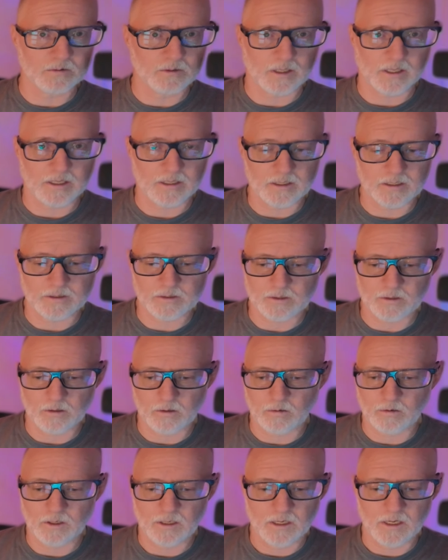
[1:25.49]
Okay,
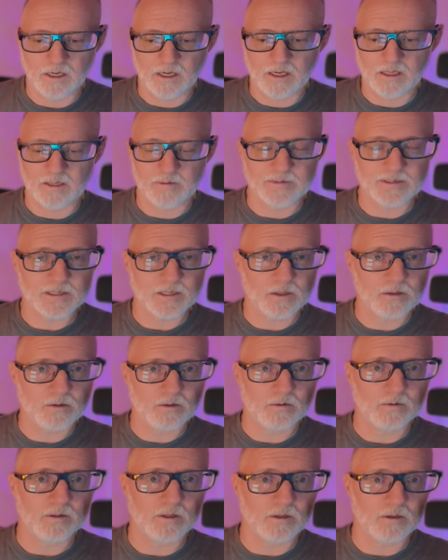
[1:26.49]
so let me tell
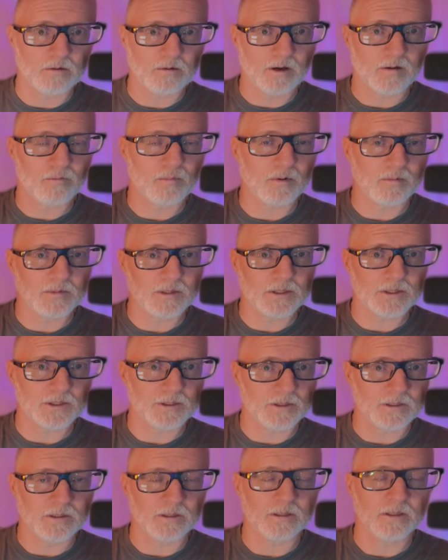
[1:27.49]
you that you have
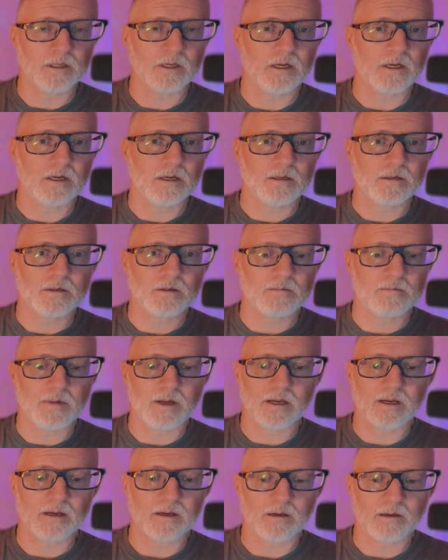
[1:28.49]
permission to
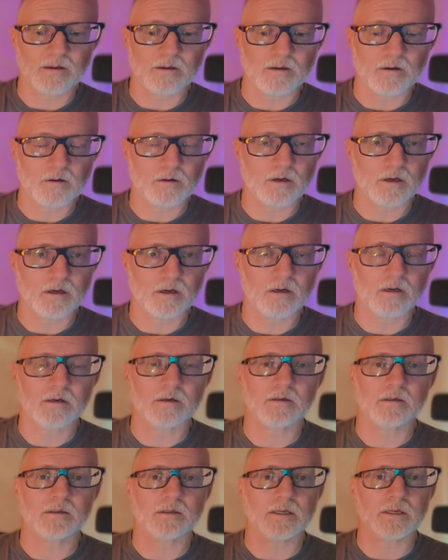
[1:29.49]
make yoga
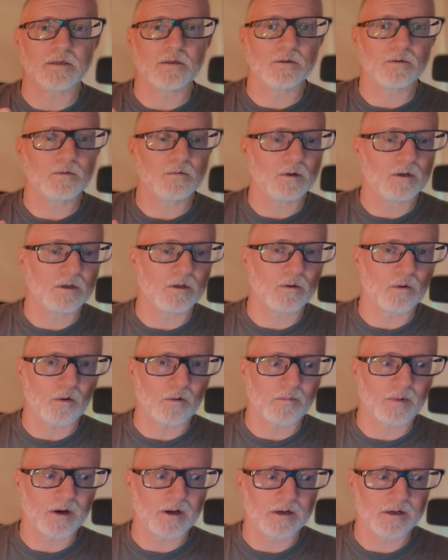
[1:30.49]
into what your
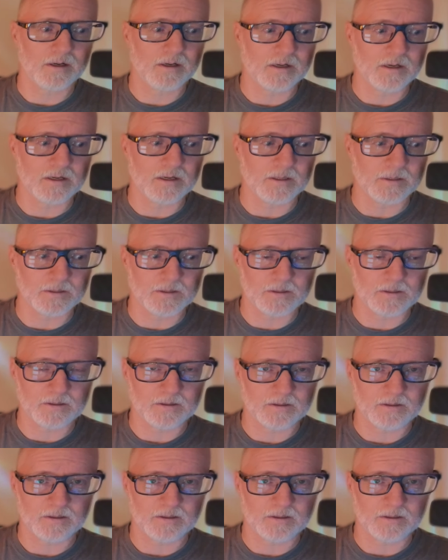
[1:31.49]
body needs.